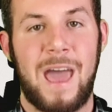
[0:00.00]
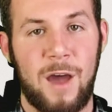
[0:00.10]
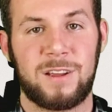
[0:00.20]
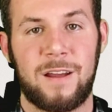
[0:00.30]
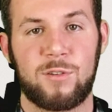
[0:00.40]

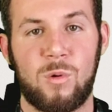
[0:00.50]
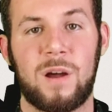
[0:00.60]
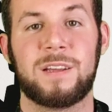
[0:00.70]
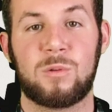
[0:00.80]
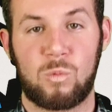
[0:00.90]
Howdy
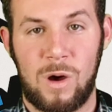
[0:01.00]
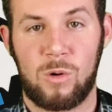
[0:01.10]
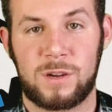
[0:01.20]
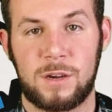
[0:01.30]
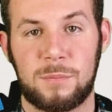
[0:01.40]
everyone, and
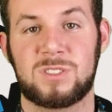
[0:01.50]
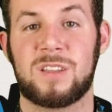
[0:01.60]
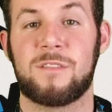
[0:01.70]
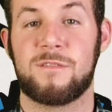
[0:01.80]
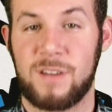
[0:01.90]
welcome to
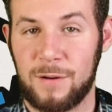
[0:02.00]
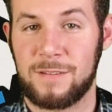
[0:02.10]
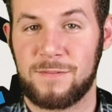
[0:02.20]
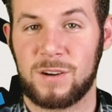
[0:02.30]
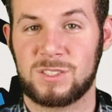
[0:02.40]
the very
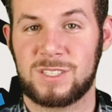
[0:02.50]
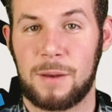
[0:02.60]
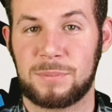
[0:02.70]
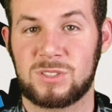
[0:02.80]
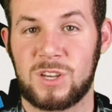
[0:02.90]
first
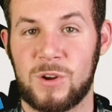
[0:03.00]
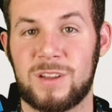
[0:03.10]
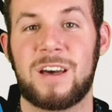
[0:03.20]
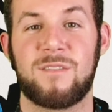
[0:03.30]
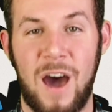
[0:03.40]

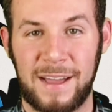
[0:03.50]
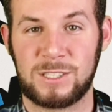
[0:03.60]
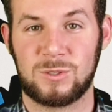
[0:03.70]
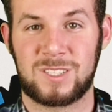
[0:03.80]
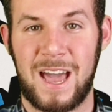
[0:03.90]
episode of High
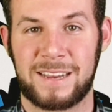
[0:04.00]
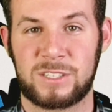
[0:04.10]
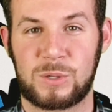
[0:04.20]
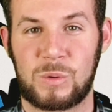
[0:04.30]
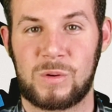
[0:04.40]
Noon
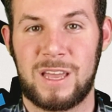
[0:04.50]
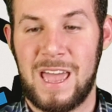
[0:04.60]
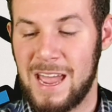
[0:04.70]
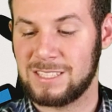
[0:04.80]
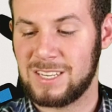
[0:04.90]
Tactical.
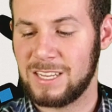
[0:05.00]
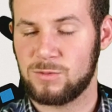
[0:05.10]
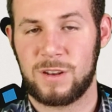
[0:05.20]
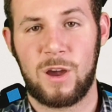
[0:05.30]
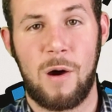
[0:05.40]
In
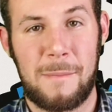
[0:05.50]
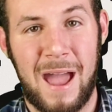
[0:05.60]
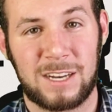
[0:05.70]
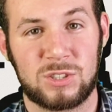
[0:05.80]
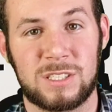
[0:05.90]
today's video, I'm
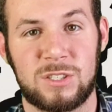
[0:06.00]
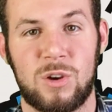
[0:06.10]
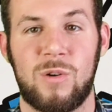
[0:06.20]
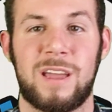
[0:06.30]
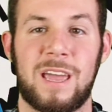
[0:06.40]
actually
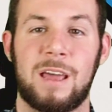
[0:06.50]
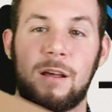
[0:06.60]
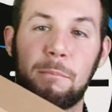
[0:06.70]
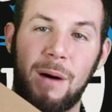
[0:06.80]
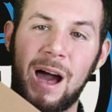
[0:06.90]
doing an
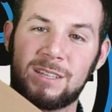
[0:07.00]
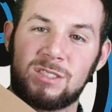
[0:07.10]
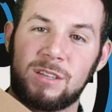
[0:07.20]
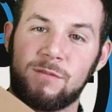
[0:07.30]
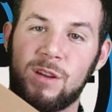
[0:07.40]

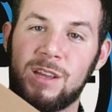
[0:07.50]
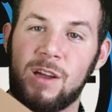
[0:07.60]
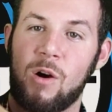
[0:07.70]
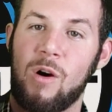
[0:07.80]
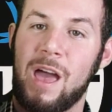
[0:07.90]
unboxing
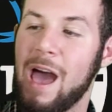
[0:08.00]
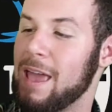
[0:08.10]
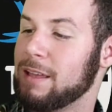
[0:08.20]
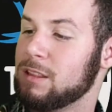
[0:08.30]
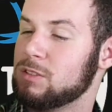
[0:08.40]
video.
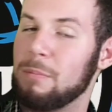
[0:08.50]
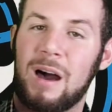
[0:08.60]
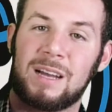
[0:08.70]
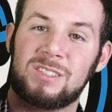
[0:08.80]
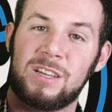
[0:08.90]
In this
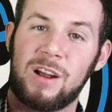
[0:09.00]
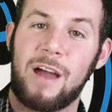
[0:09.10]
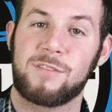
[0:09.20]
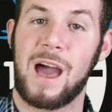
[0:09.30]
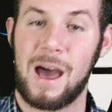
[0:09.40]
box here,
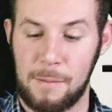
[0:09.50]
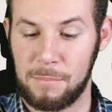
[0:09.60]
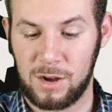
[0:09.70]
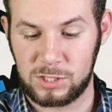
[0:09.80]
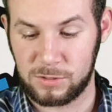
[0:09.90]
I've got a
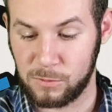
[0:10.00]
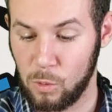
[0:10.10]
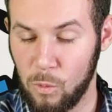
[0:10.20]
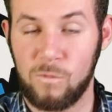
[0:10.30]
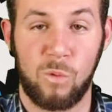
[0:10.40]
bunch of
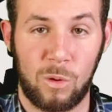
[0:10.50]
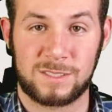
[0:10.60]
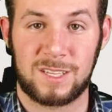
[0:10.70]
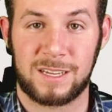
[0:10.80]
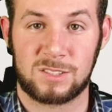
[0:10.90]
cool
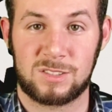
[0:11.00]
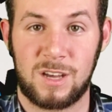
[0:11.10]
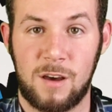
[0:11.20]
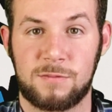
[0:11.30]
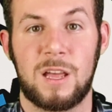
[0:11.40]
VORTEX
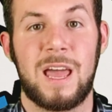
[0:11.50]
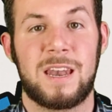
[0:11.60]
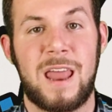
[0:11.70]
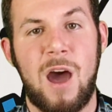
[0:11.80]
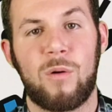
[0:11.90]
stuff.
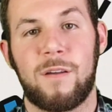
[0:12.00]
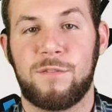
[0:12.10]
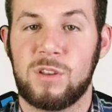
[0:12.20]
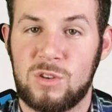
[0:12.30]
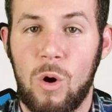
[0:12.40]
Now, if
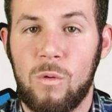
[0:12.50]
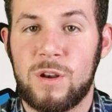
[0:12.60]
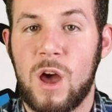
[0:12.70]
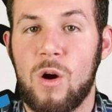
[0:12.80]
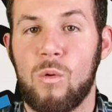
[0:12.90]
you don't
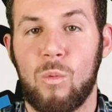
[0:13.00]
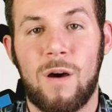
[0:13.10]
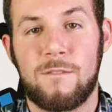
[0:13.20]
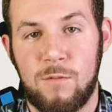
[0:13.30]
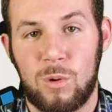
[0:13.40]
know
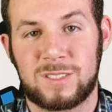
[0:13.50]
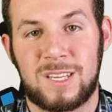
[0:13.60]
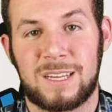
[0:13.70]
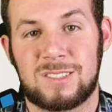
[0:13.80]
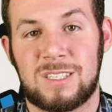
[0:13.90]
what
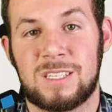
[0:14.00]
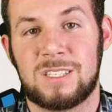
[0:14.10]
VORTEX